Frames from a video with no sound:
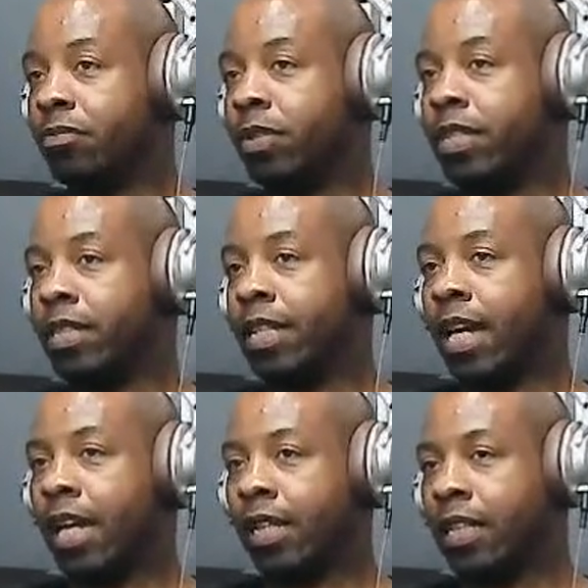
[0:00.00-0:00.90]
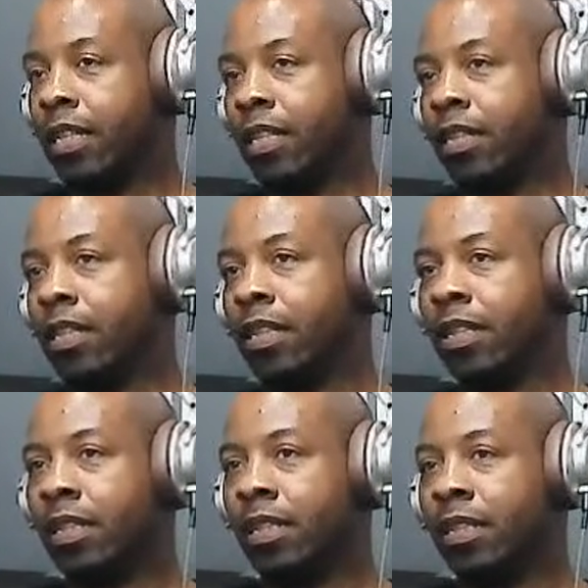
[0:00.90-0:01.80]
recently got
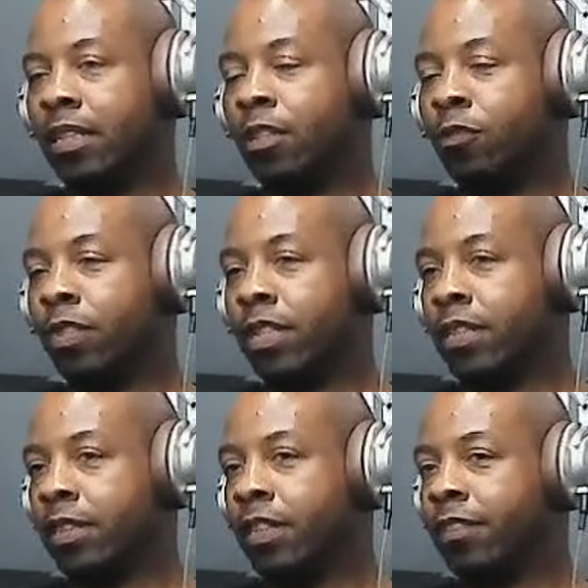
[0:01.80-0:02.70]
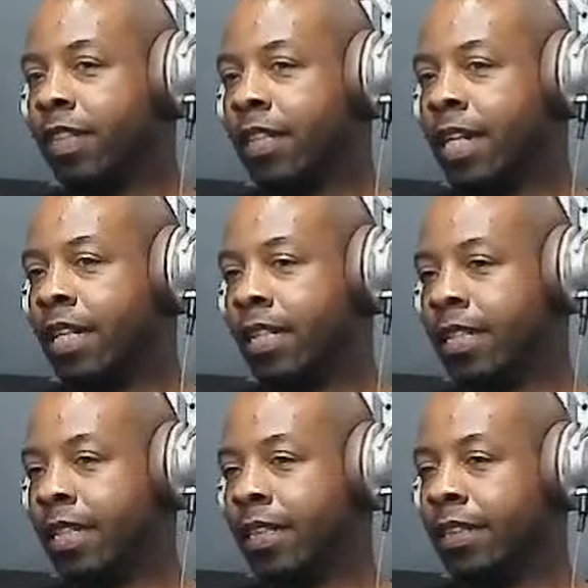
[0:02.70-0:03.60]
COVID and stuff like that, and
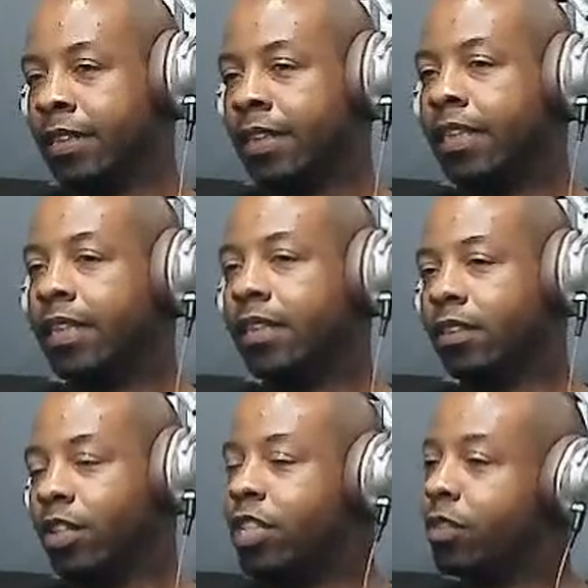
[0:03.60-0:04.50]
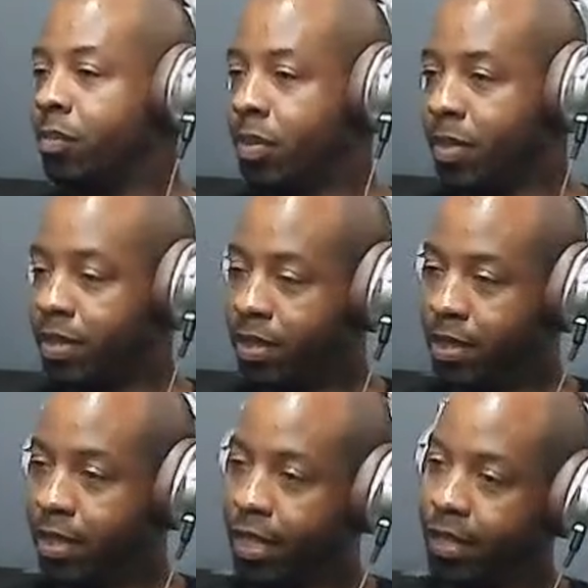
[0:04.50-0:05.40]
then so he's gonna be missing
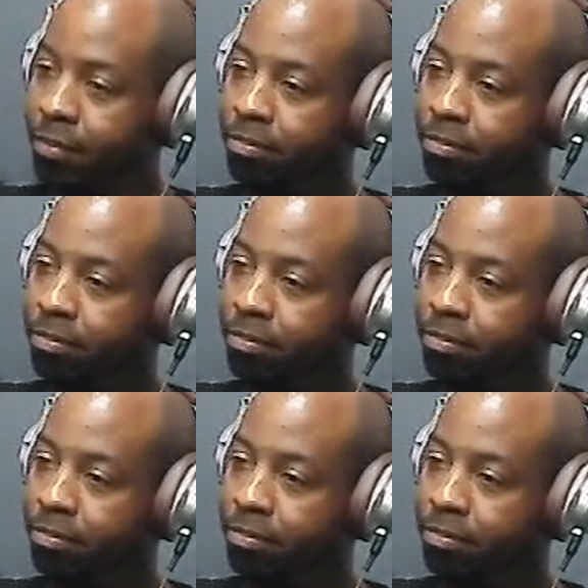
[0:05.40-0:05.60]
this game.